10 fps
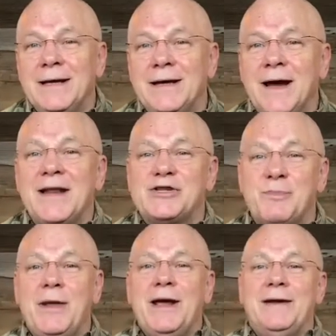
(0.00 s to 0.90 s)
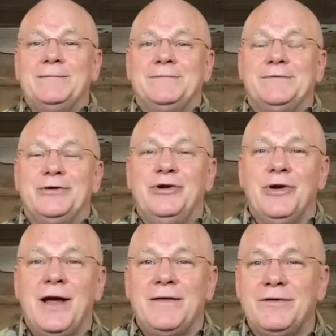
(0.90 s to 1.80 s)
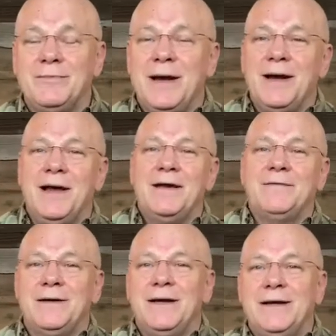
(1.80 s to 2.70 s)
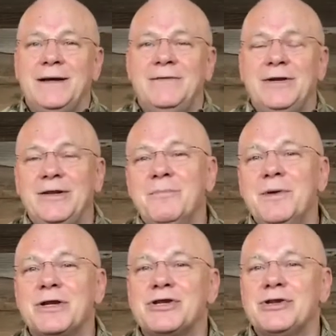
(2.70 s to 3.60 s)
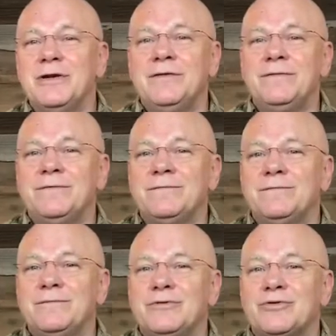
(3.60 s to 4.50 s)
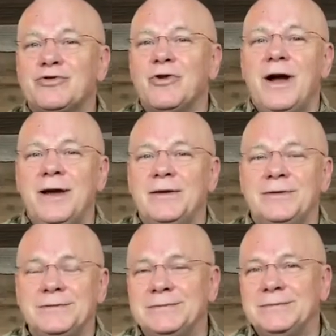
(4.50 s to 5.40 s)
God has a plan for your life and my life, and even in the midst of trial,